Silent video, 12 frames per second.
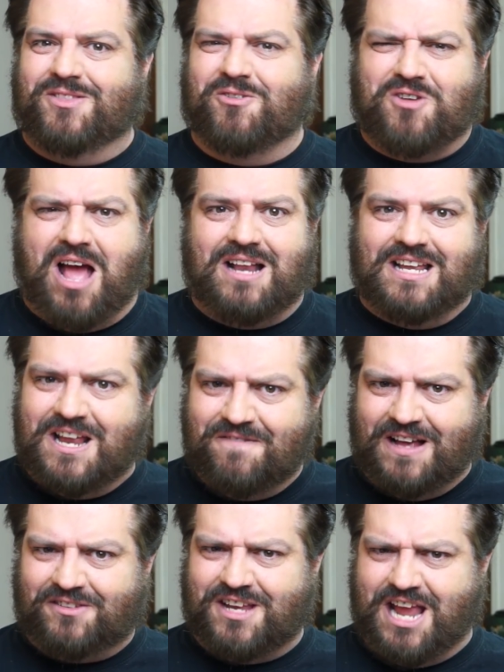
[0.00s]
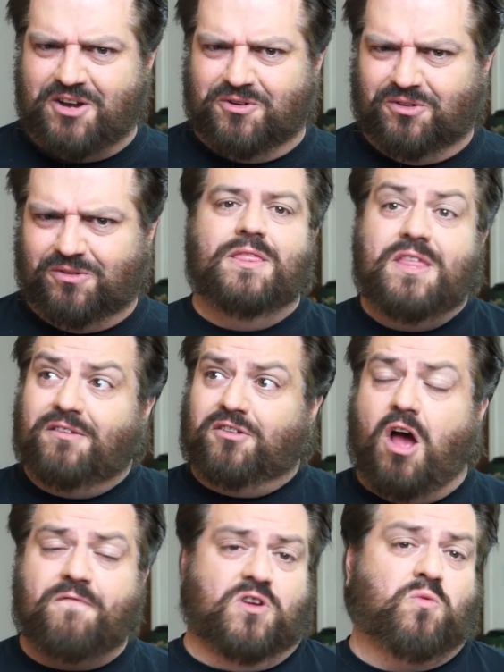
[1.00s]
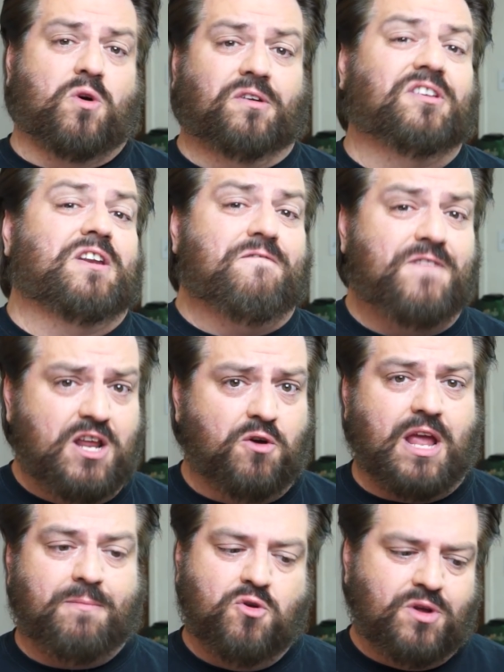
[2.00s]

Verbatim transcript: they're not investigators. This often works in a video game.